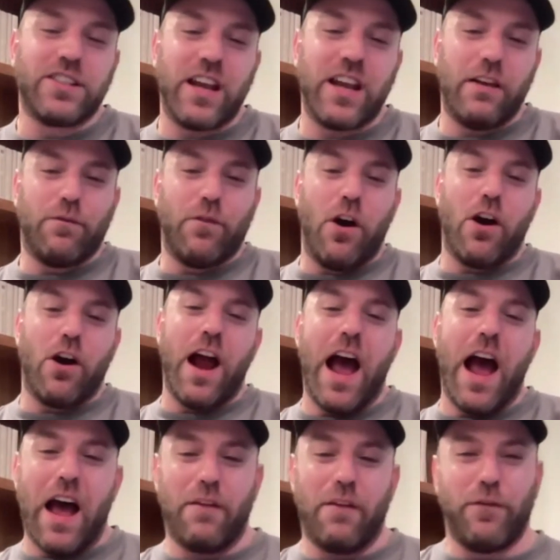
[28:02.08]
Hussein
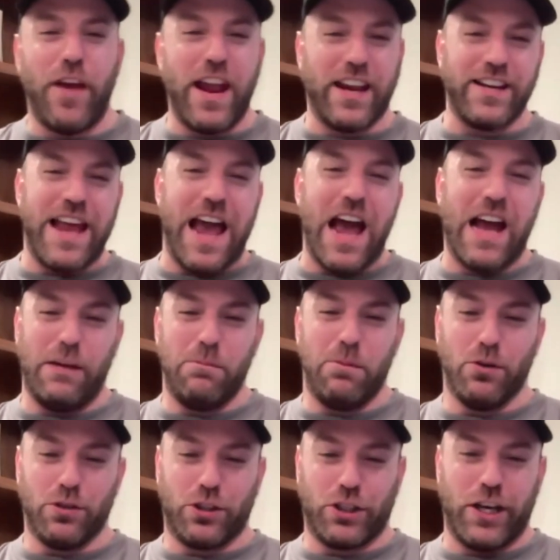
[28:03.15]
Farhat, fake natty
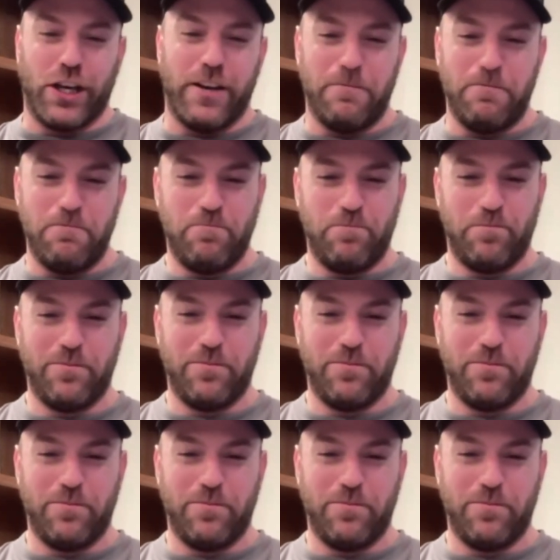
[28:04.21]
bullshit.